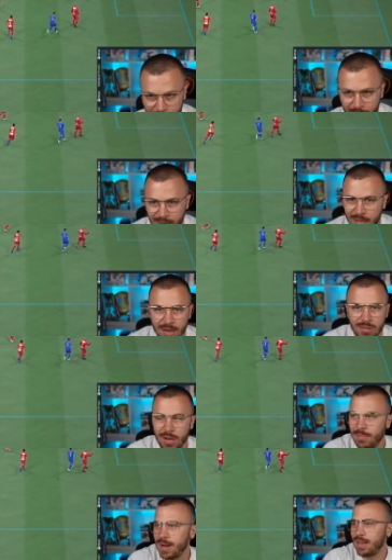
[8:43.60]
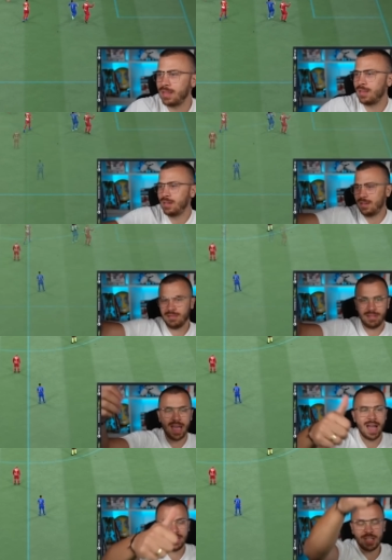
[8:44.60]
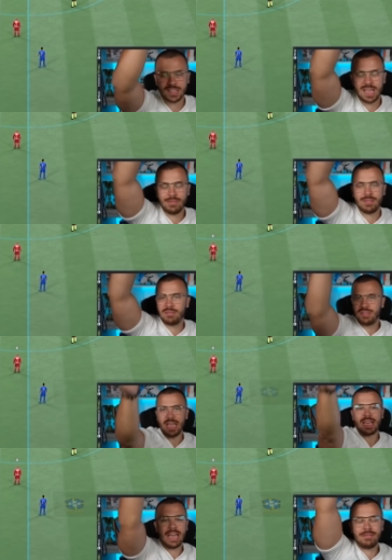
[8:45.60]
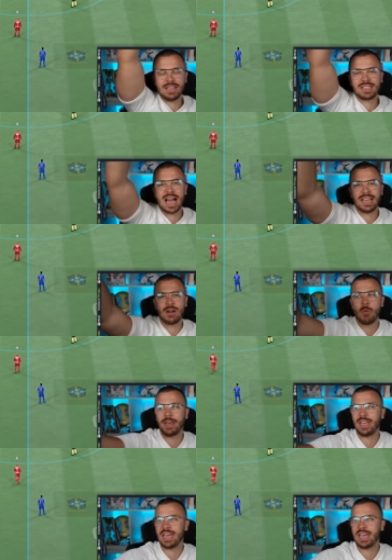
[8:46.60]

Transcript: I didn't do it, man. Yeah, just give this guy the win,